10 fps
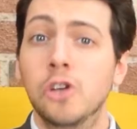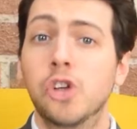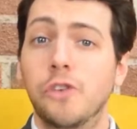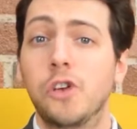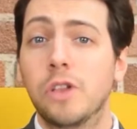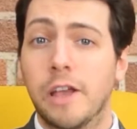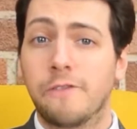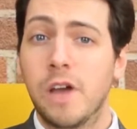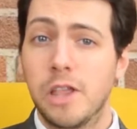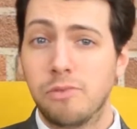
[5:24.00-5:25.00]
So if you'd like
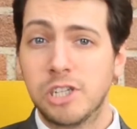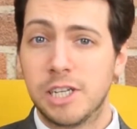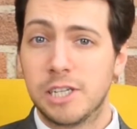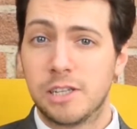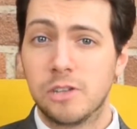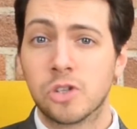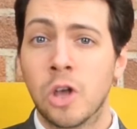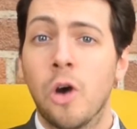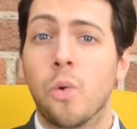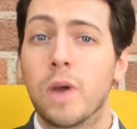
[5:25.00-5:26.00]
further assistance,
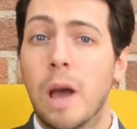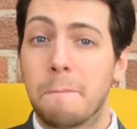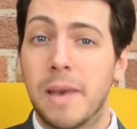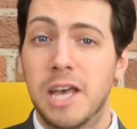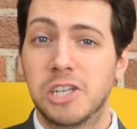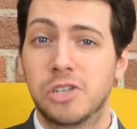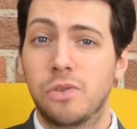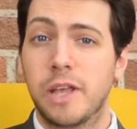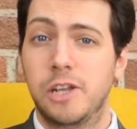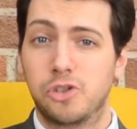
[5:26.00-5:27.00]
we are
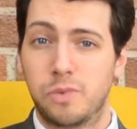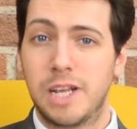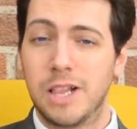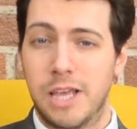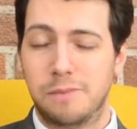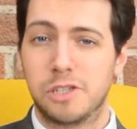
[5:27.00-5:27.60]
personal injury claim